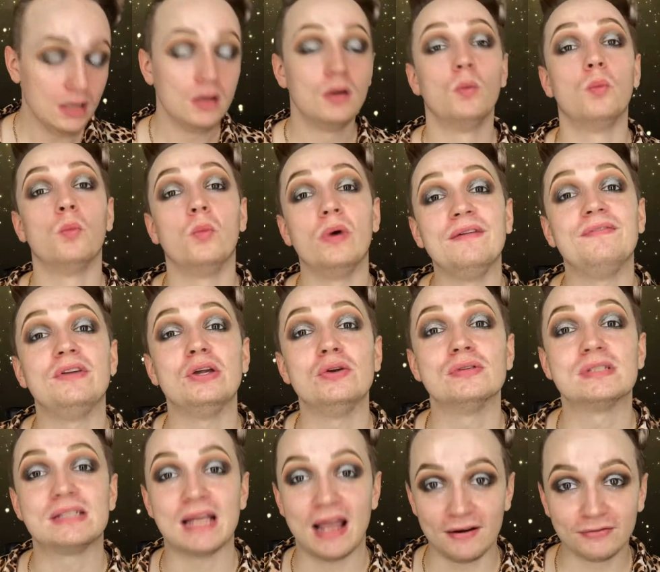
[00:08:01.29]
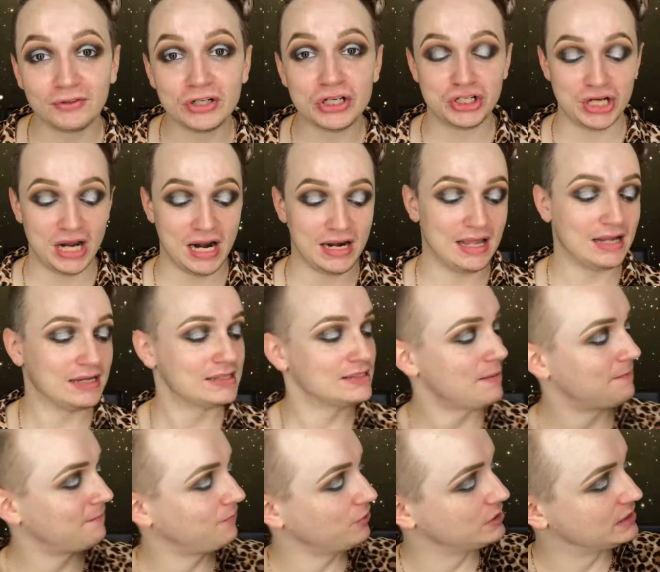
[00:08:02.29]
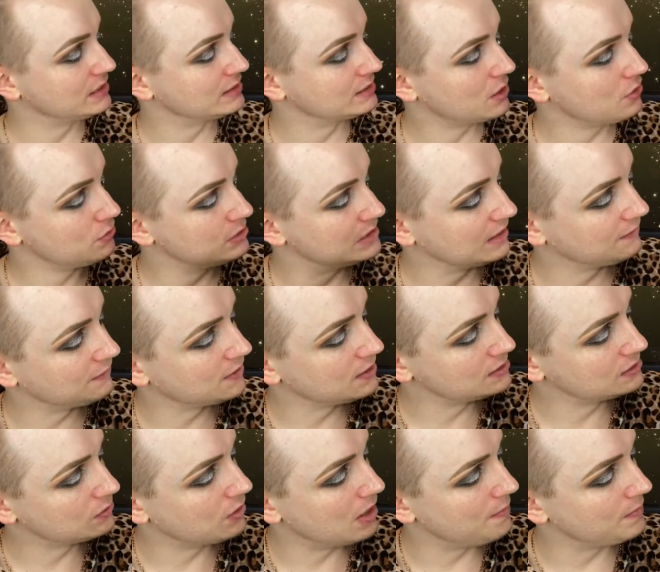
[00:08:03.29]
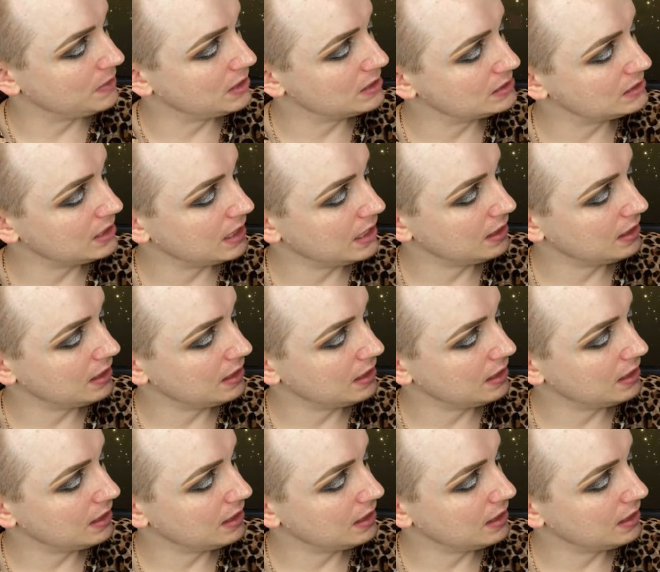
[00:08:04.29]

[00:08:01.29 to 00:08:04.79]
We've used every shade except for Disco Diva, so I'm going to take